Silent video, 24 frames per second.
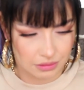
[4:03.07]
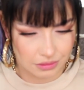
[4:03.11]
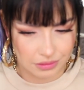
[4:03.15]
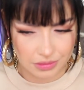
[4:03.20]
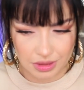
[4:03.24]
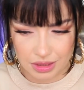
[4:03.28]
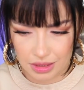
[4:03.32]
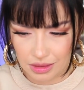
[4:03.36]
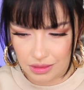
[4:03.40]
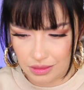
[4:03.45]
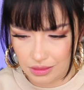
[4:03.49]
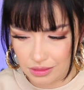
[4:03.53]

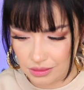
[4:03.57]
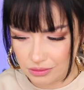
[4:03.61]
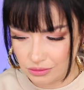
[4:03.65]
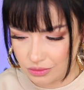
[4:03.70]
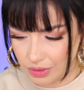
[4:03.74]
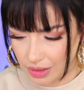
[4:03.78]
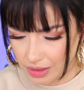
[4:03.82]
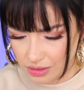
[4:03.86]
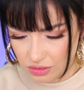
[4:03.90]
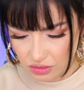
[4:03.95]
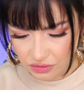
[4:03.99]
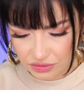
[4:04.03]
the
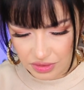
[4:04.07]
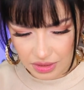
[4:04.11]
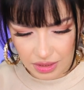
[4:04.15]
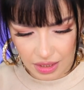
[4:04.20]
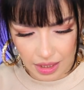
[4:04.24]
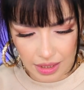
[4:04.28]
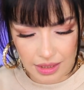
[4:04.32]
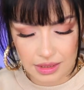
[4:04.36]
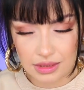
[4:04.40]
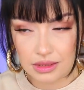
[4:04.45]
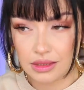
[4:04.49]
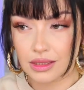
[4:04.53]
rest of the
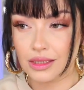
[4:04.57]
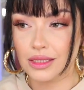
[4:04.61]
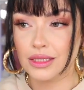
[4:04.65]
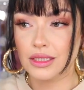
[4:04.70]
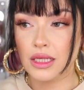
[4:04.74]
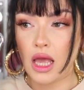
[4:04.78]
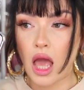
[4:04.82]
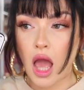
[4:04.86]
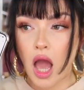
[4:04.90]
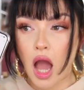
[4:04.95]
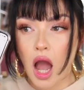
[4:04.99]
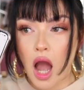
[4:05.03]
cases.